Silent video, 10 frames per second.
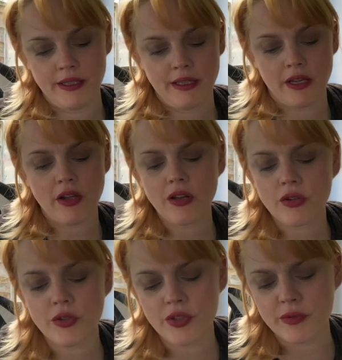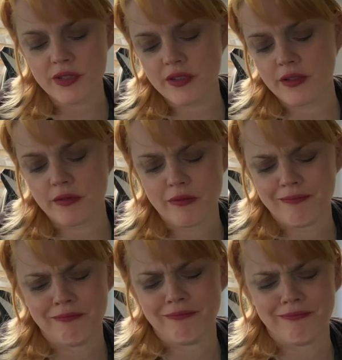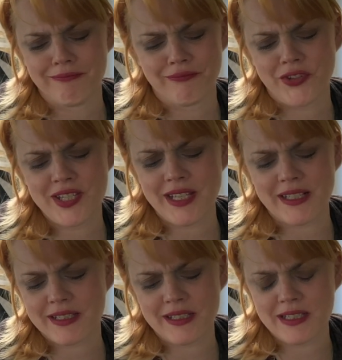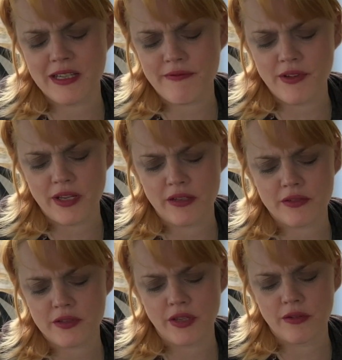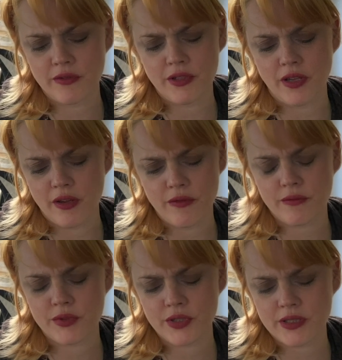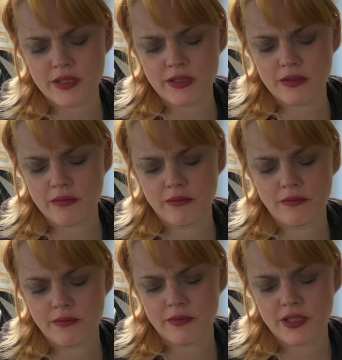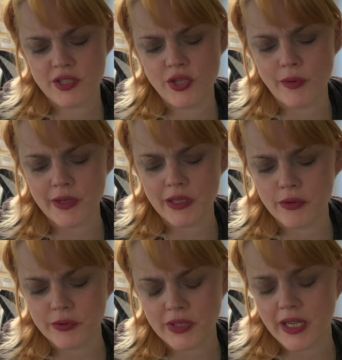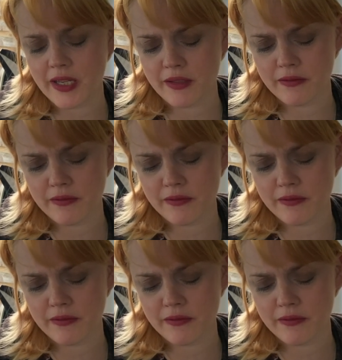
I can't call you until 6 this evening, so, you know, just stew on it all day.